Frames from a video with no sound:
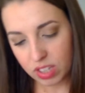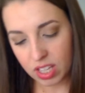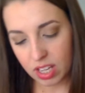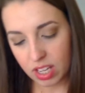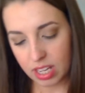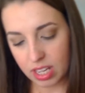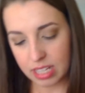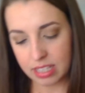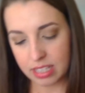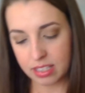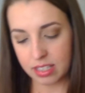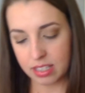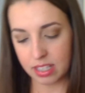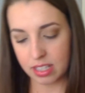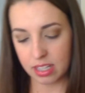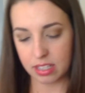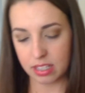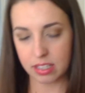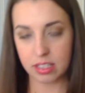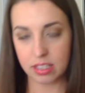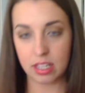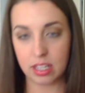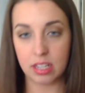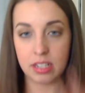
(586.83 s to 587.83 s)
is
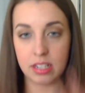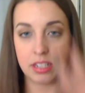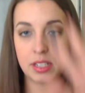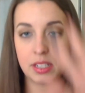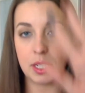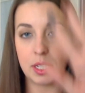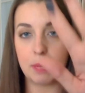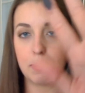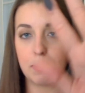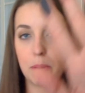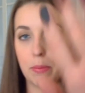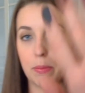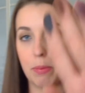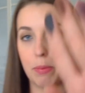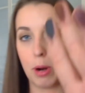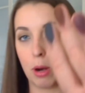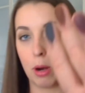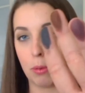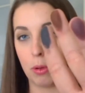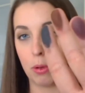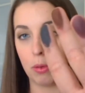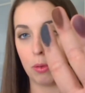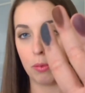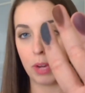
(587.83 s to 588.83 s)
this deep
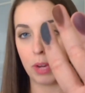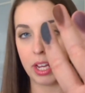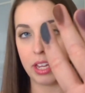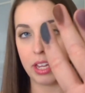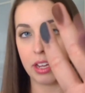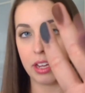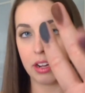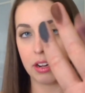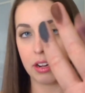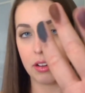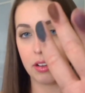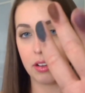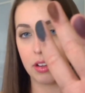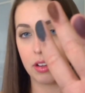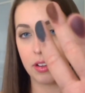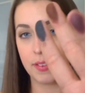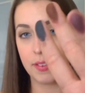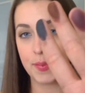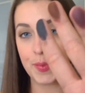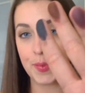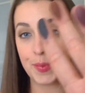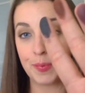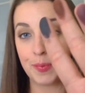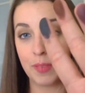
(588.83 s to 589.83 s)
purple right here.
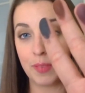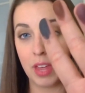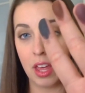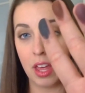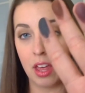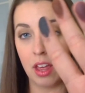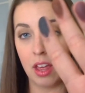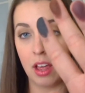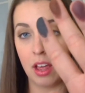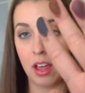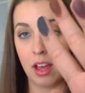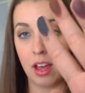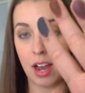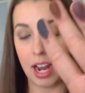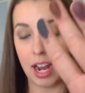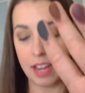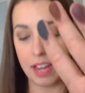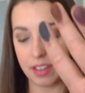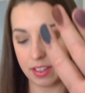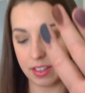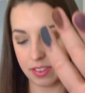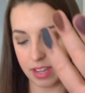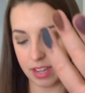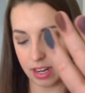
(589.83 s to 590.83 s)
I
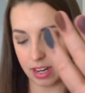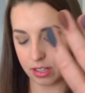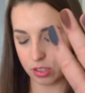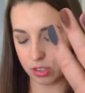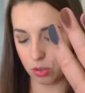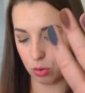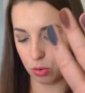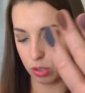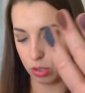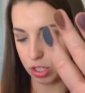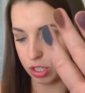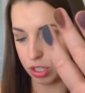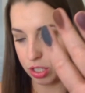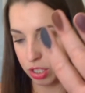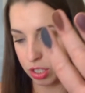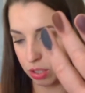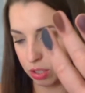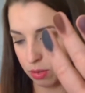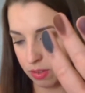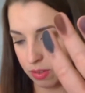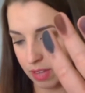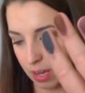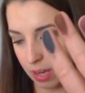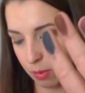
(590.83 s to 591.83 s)
think that's gorgeous
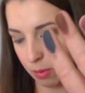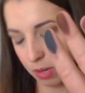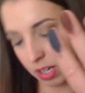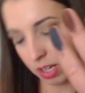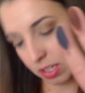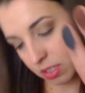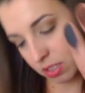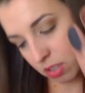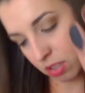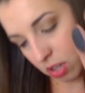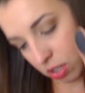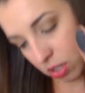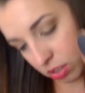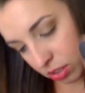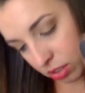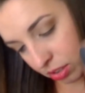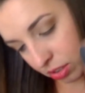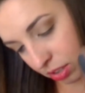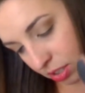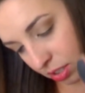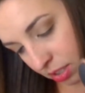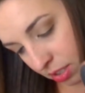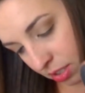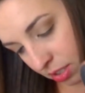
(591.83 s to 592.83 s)
too, and that one is called